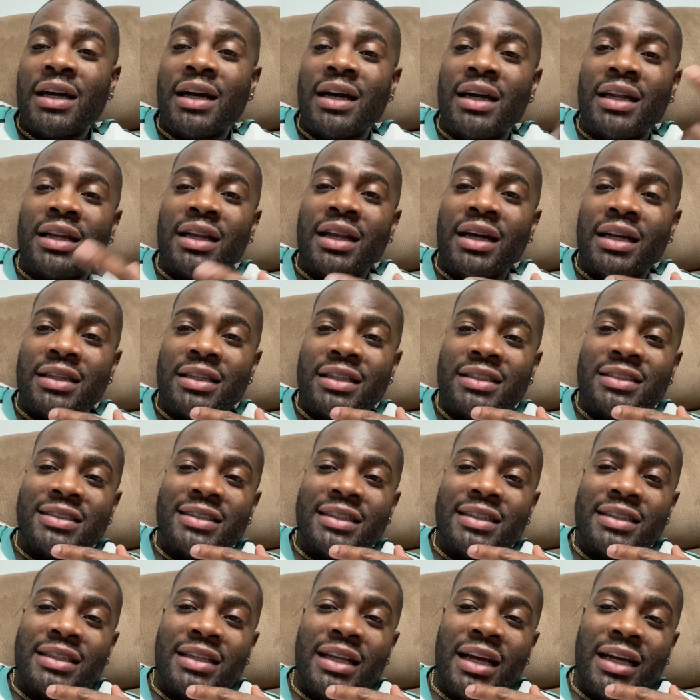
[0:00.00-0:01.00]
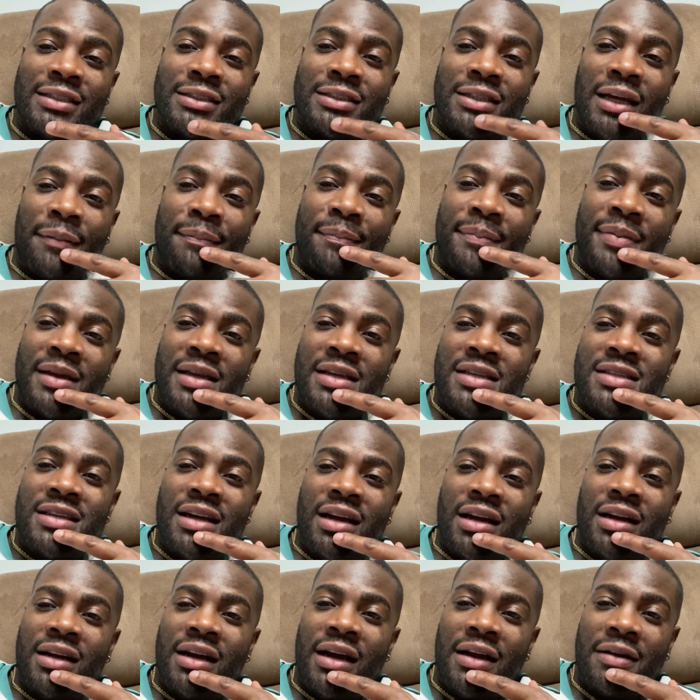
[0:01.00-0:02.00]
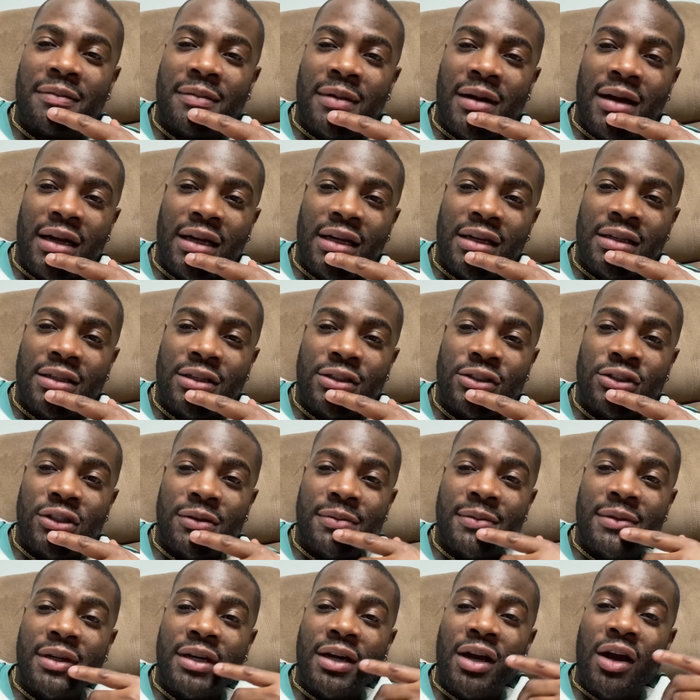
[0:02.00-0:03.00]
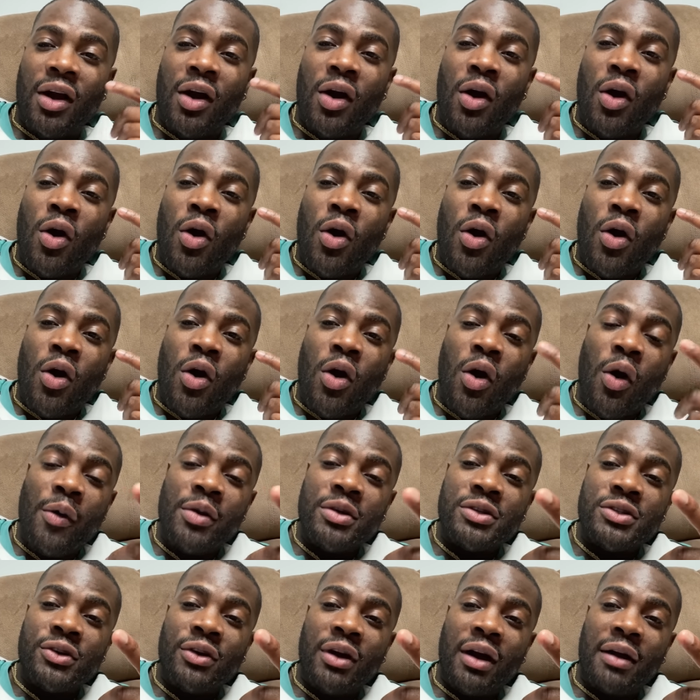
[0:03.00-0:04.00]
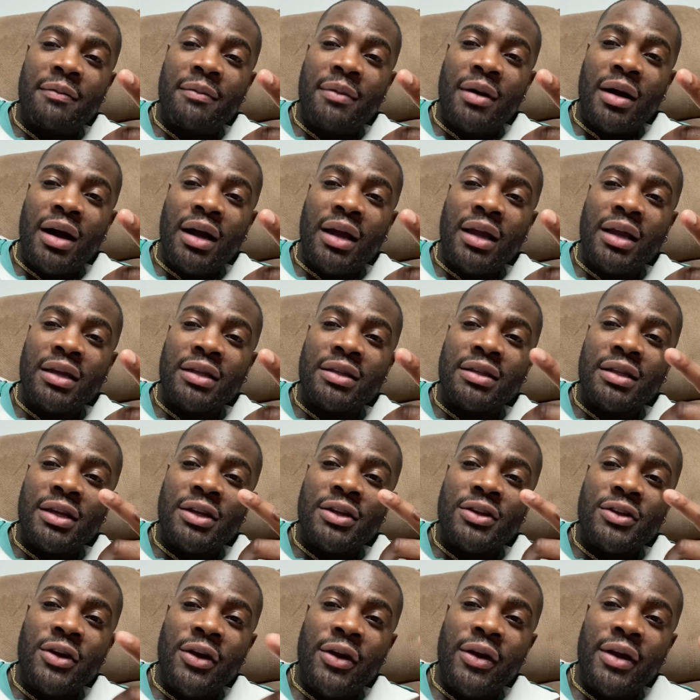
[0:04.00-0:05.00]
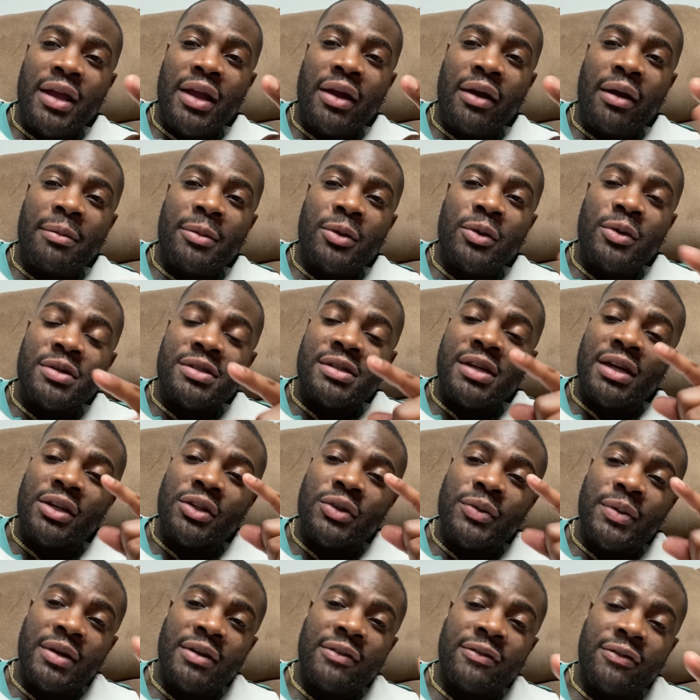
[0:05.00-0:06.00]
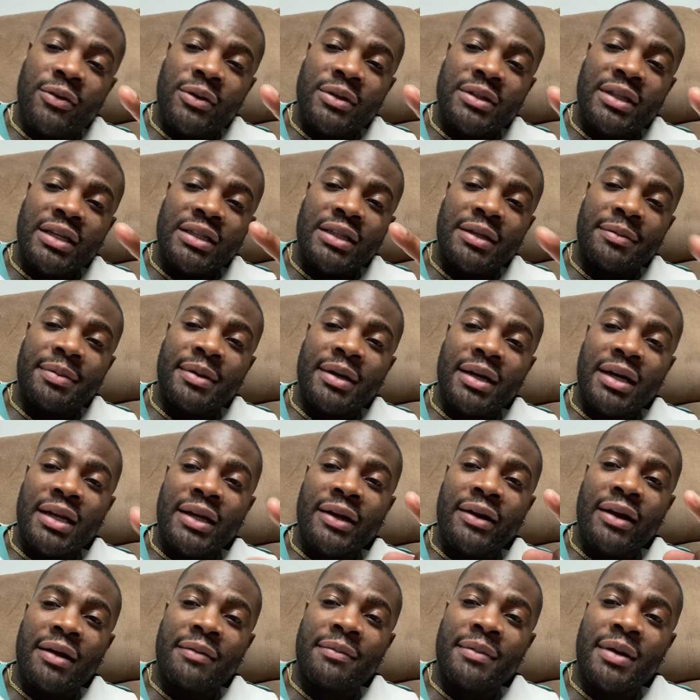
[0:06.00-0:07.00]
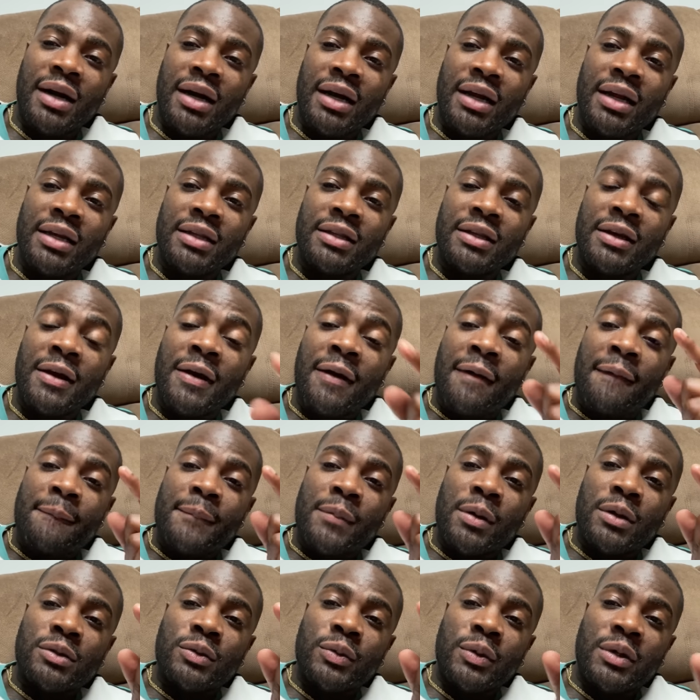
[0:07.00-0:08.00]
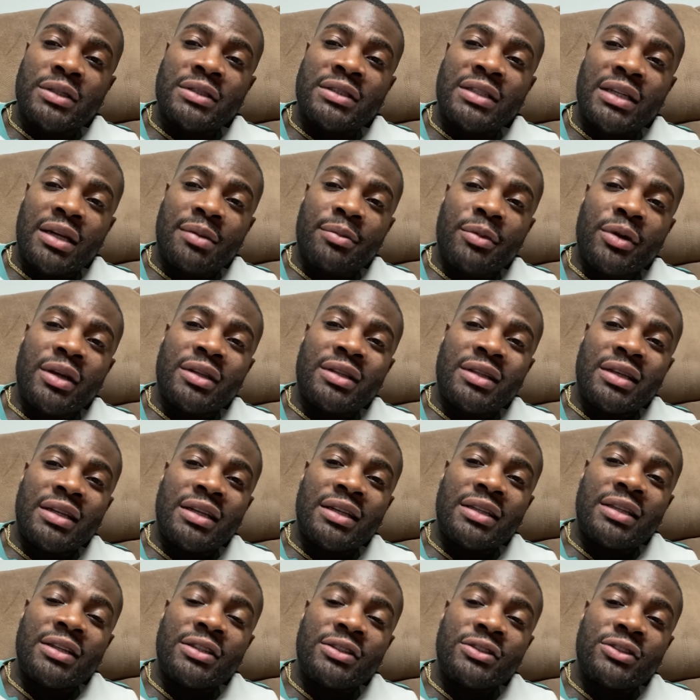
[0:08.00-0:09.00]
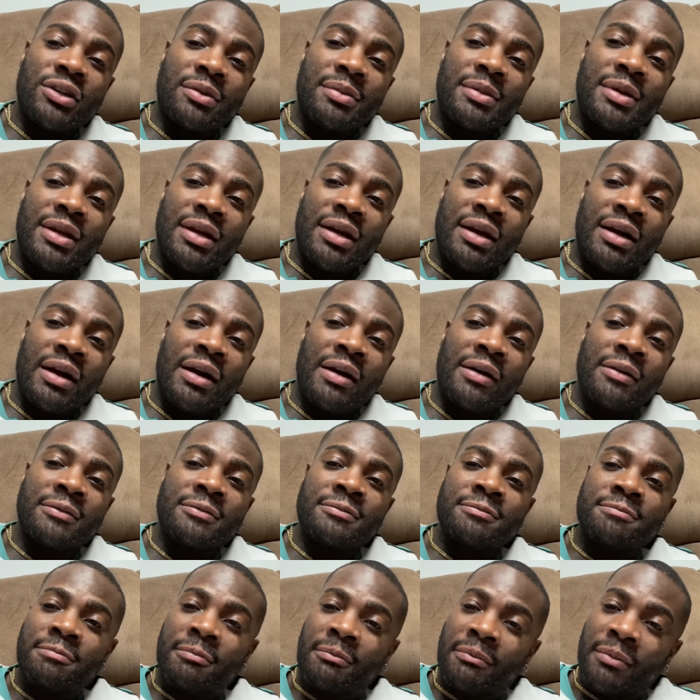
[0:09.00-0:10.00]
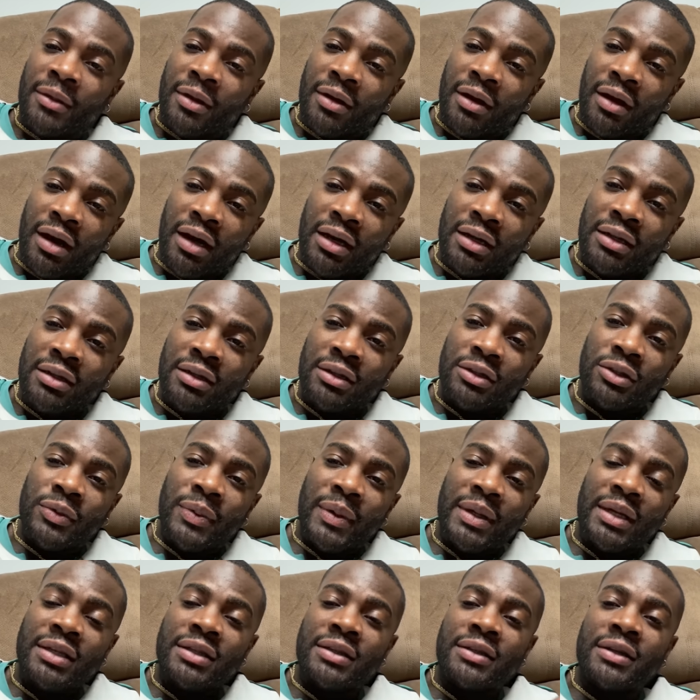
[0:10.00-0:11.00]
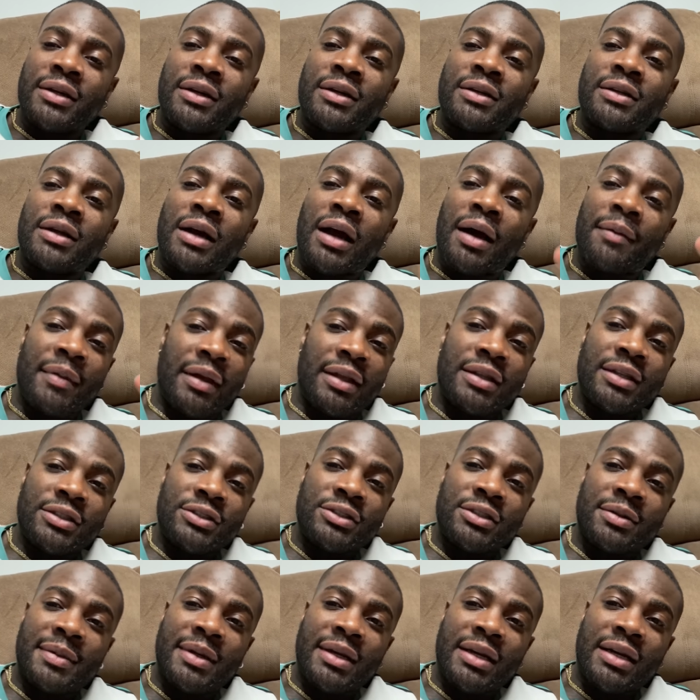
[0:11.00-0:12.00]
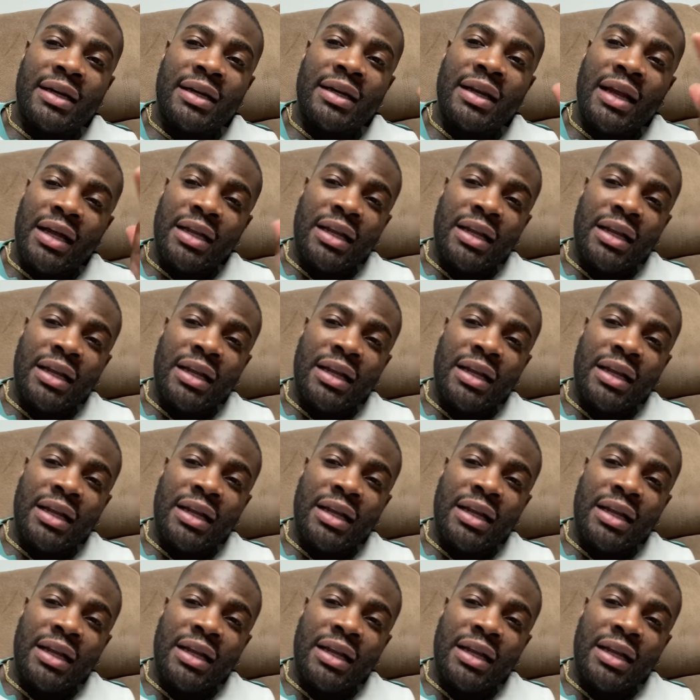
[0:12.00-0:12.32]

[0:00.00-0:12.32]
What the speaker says: And that is it. That's a piece of Grand Market in Jamaica. How is Grand Market in your year? We know it's the 24th of April, the Grand Market, but we're celebrating it in Jamaica on the 23rd. I'm not in Jamaica.